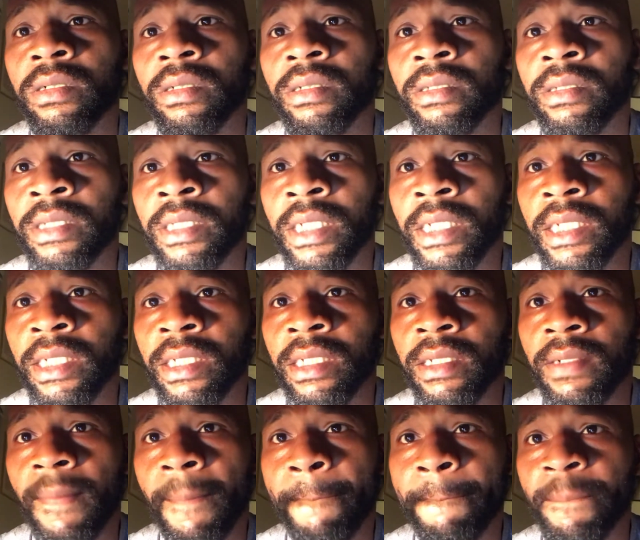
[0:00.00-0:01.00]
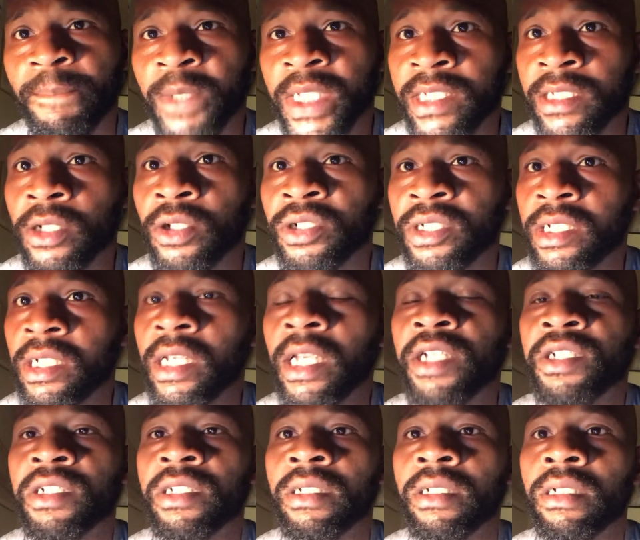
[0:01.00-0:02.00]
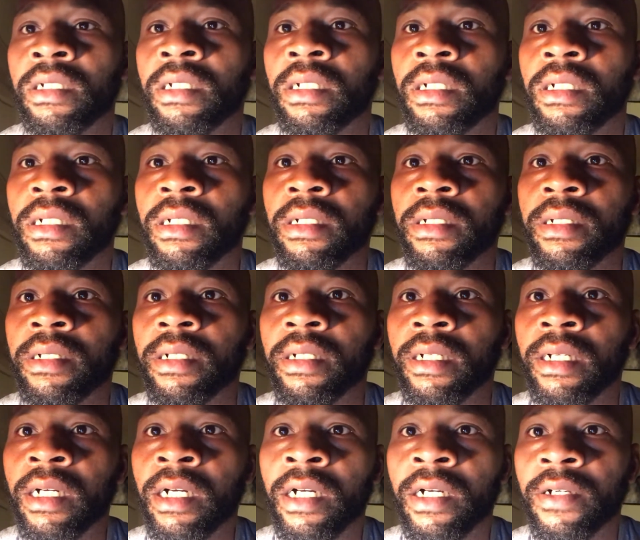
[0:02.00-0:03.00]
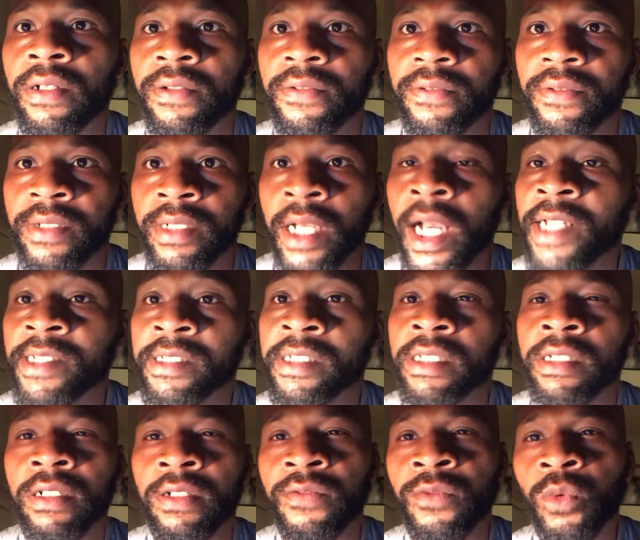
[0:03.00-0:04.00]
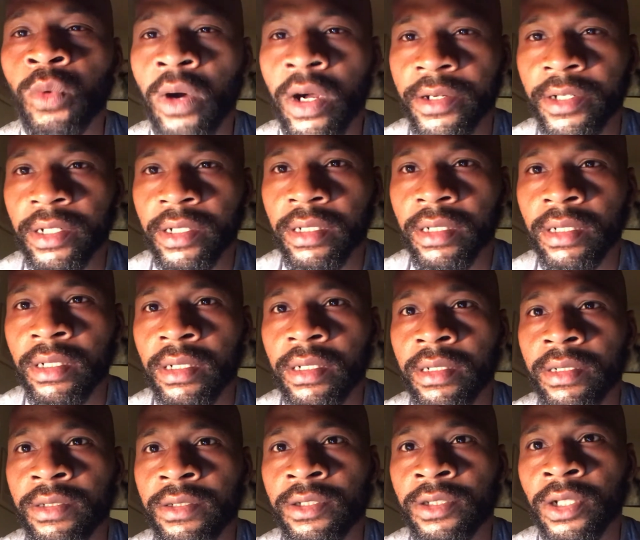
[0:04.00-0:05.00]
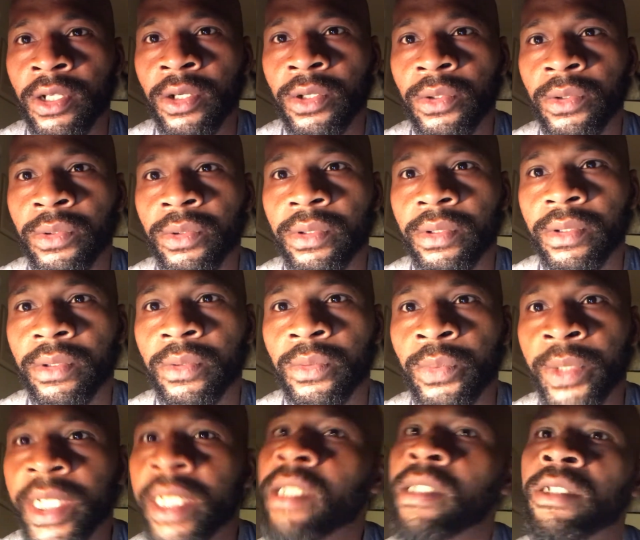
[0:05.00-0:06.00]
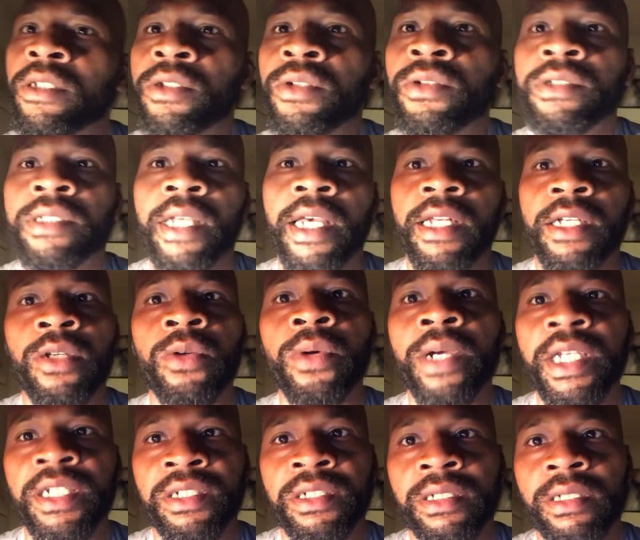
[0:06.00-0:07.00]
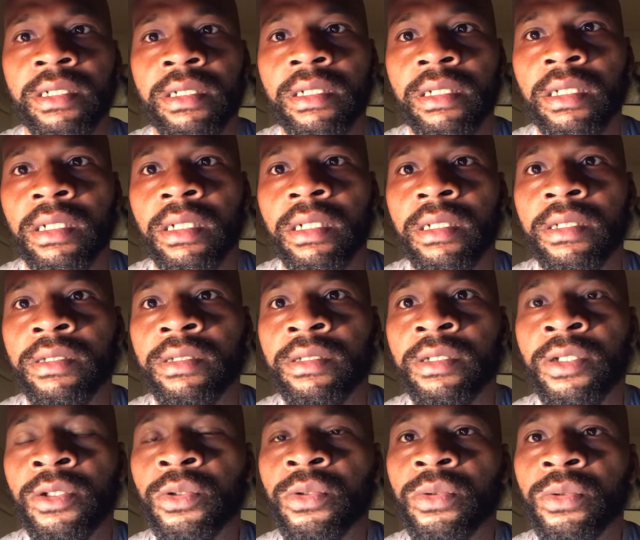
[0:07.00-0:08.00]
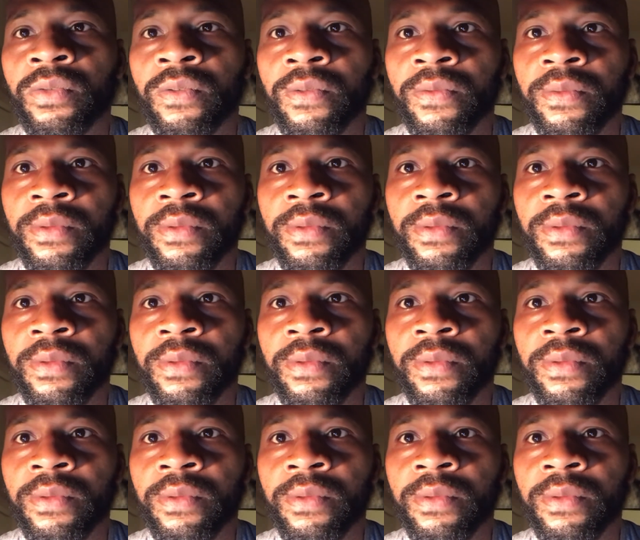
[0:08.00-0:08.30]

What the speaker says: the dissociation of constant of water. So we can use that equation to